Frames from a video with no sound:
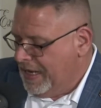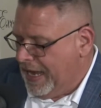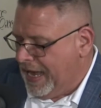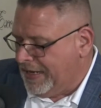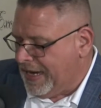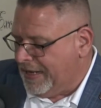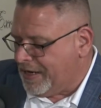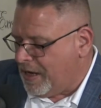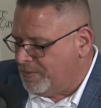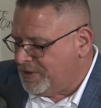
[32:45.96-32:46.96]
and and
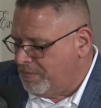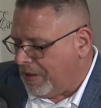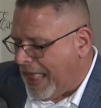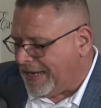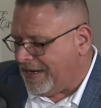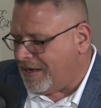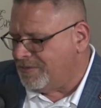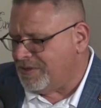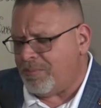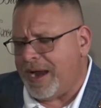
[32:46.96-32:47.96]
it comes in black and it
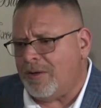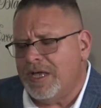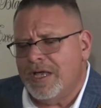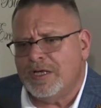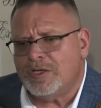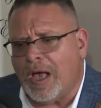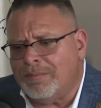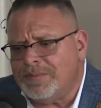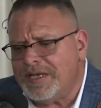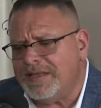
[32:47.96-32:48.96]
comes in brown. So
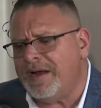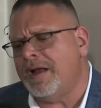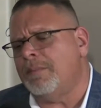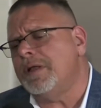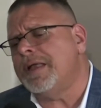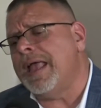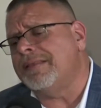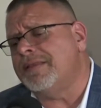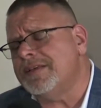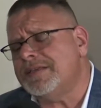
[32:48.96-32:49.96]
I'm sitting there and I'm looking
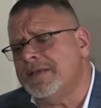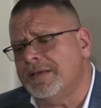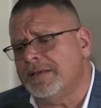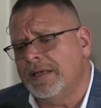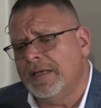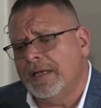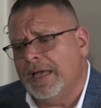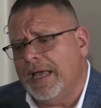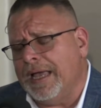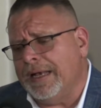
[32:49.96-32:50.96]
at this, and
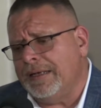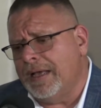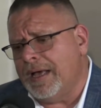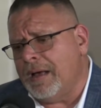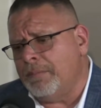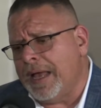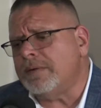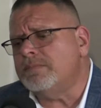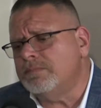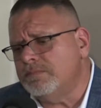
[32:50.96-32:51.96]
and uh, I'm like.
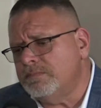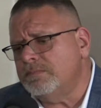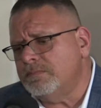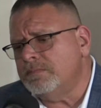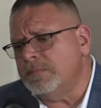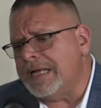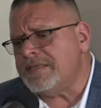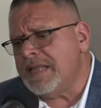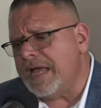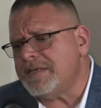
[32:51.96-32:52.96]

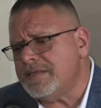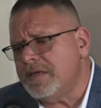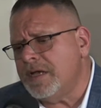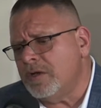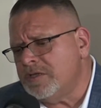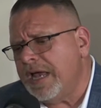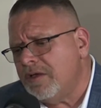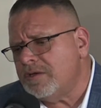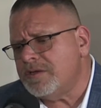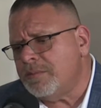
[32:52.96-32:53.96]
That's nice. He goes, yeah,
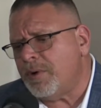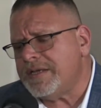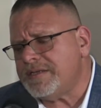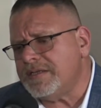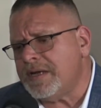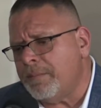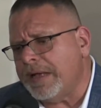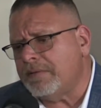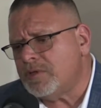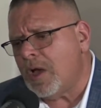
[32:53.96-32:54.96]
those are the bracelets, and I'm
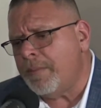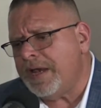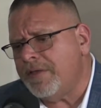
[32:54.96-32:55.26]
like, so how many